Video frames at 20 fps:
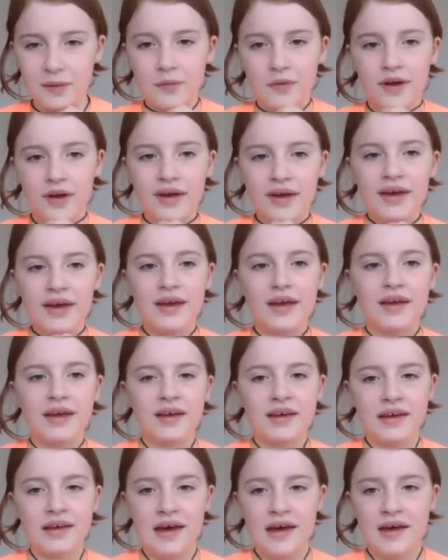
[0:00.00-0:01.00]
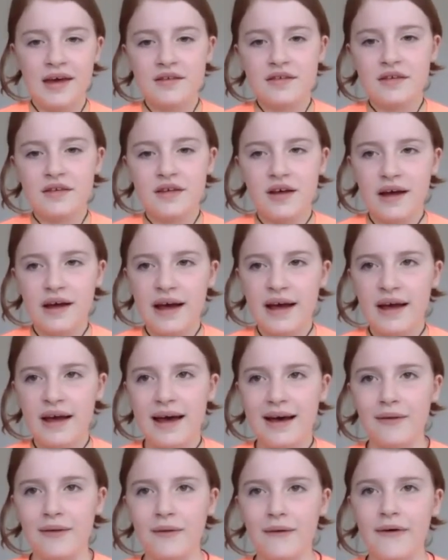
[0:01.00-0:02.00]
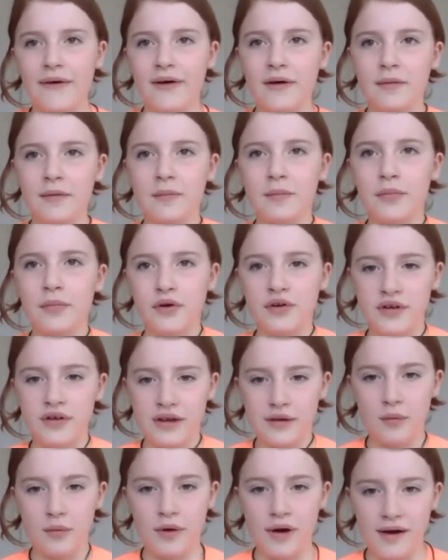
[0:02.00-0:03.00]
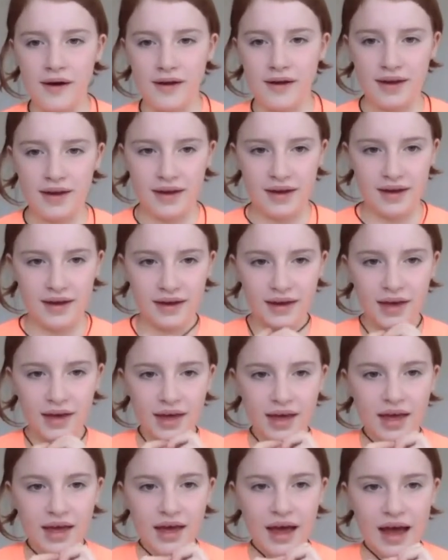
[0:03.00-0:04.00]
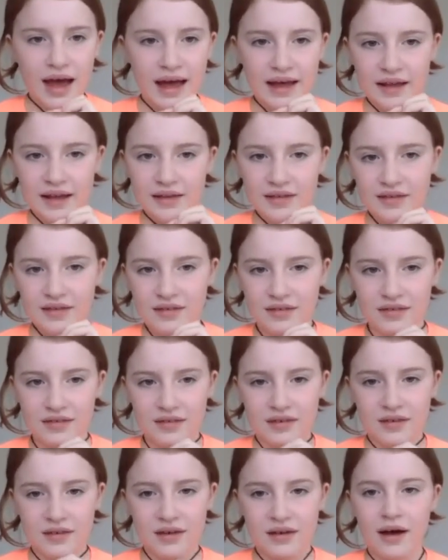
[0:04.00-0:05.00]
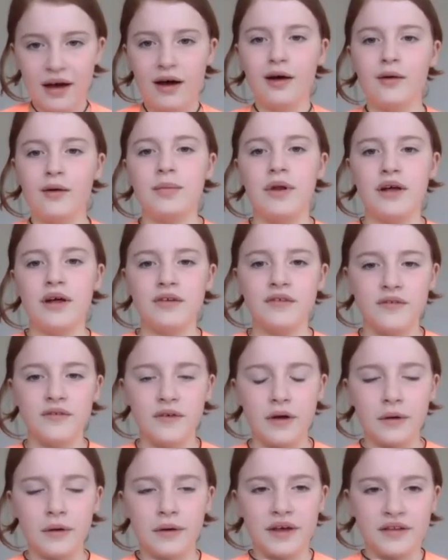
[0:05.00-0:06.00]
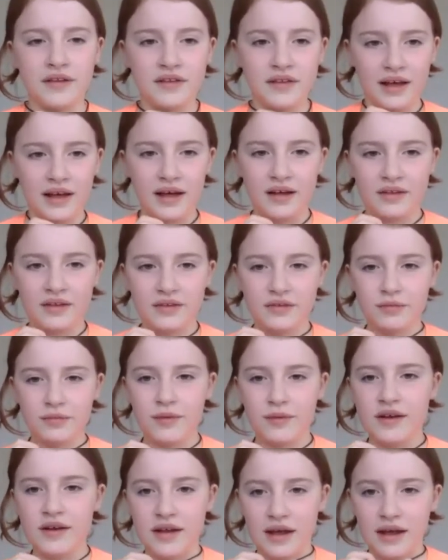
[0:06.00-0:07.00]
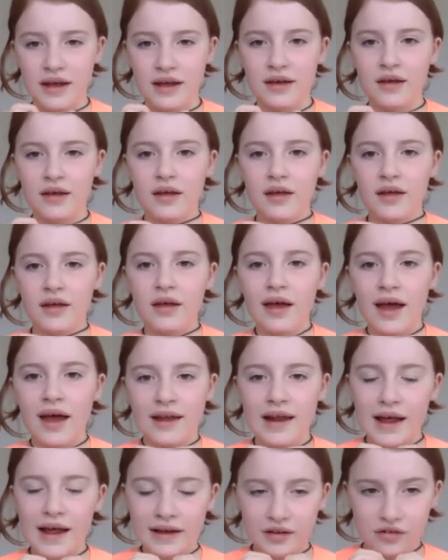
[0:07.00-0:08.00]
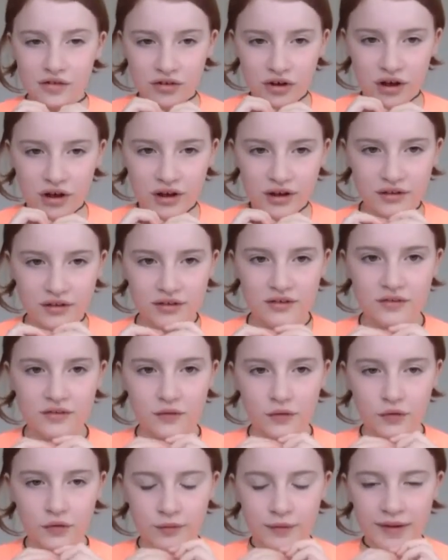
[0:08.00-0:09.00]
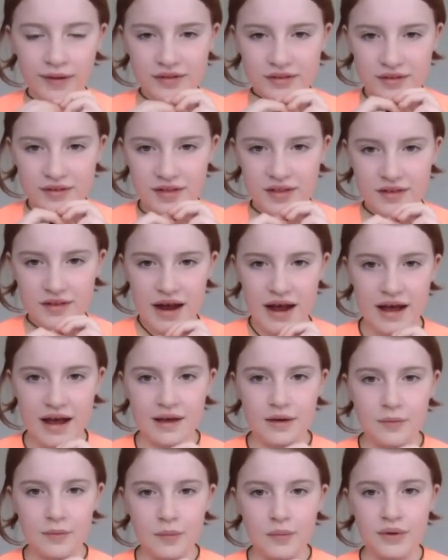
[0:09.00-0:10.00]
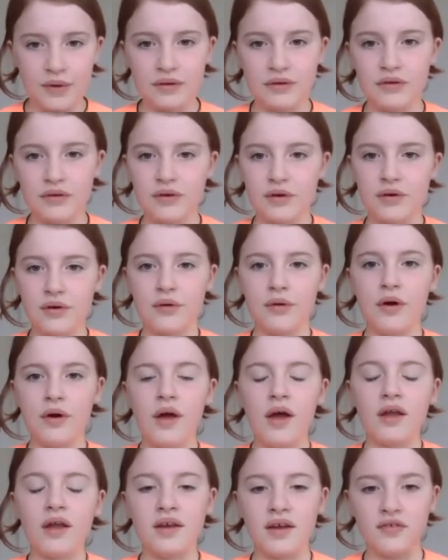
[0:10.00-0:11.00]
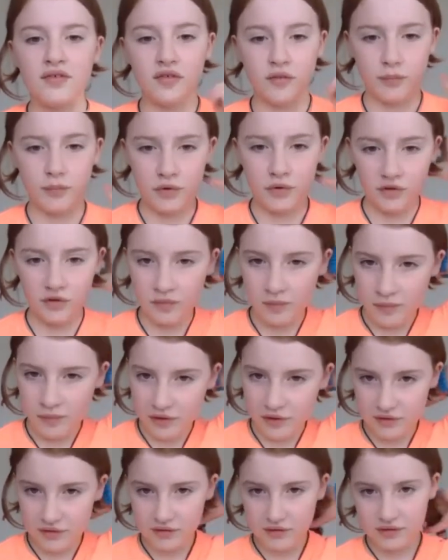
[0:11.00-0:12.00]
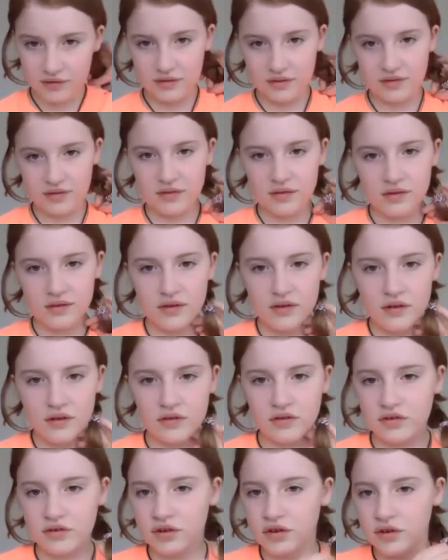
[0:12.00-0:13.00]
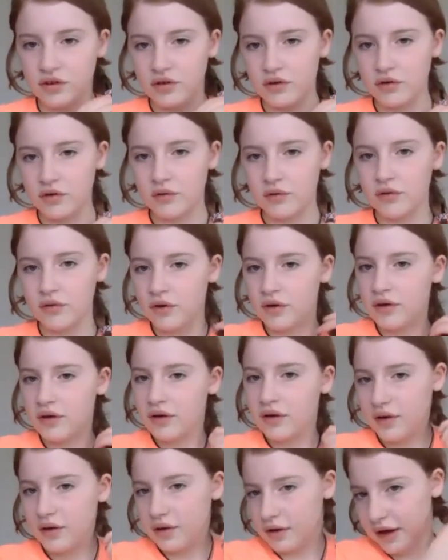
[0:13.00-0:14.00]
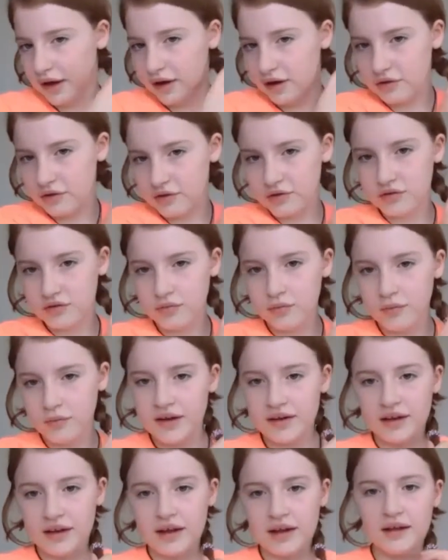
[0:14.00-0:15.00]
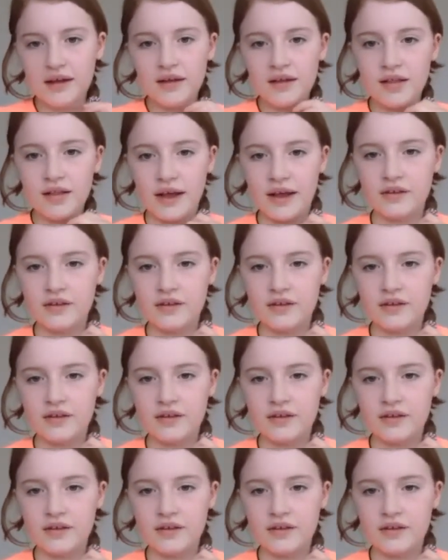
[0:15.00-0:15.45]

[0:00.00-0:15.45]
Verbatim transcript: we get our body working and get our blood flowing to get us ready and energized for the rest of the day. We do different movements to get us ready, like